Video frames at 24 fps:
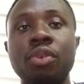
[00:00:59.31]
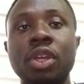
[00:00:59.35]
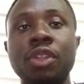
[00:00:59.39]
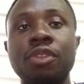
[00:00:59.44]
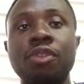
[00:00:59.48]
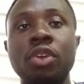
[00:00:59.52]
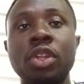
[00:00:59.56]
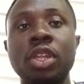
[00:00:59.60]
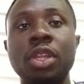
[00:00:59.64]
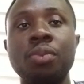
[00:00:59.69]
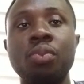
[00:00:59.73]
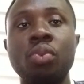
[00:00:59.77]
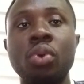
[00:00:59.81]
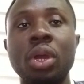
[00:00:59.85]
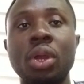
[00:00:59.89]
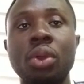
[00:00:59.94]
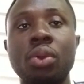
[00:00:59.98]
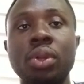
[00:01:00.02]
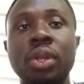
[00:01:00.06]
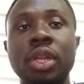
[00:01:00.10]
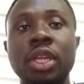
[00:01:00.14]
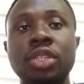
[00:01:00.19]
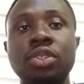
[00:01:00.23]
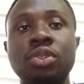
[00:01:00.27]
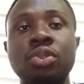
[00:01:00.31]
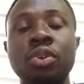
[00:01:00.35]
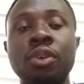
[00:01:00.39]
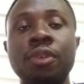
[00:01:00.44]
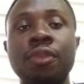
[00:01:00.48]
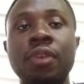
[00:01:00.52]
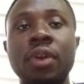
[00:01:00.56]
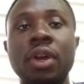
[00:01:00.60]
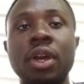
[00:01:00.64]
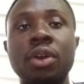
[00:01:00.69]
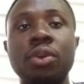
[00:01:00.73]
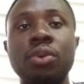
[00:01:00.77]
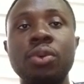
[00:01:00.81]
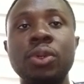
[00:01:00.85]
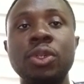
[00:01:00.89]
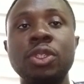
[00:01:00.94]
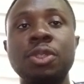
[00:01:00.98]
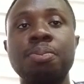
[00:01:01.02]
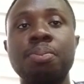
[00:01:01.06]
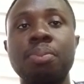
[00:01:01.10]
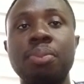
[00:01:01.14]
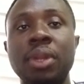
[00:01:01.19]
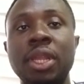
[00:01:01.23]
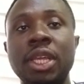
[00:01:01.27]
Ransford Yeboah Connectofa,
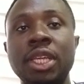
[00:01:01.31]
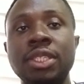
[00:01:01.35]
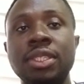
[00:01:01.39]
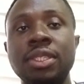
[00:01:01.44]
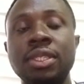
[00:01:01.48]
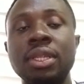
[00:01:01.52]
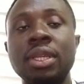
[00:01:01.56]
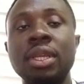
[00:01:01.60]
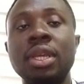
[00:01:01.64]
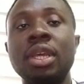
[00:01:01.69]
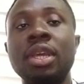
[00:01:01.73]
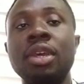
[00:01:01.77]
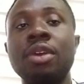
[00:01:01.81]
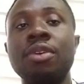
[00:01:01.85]
who plays